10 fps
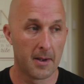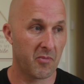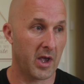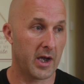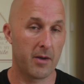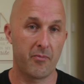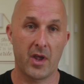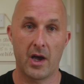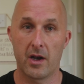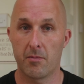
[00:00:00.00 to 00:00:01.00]

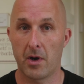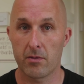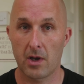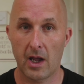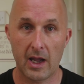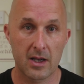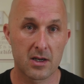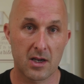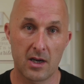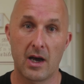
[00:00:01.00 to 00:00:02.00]
and about 8
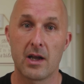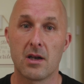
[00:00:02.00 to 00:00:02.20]
to 9